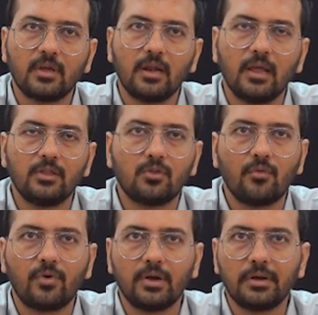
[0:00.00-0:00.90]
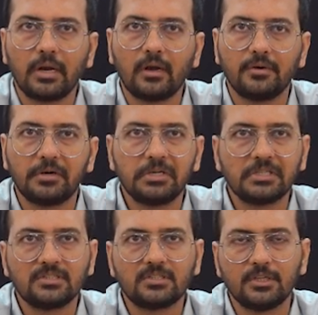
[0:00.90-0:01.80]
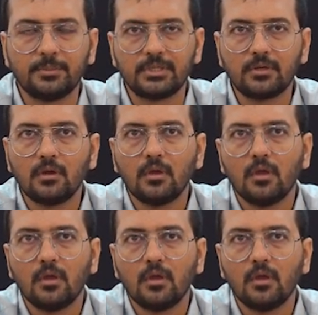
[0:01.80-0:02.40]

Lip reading: a length of 100 and 110 centimeter.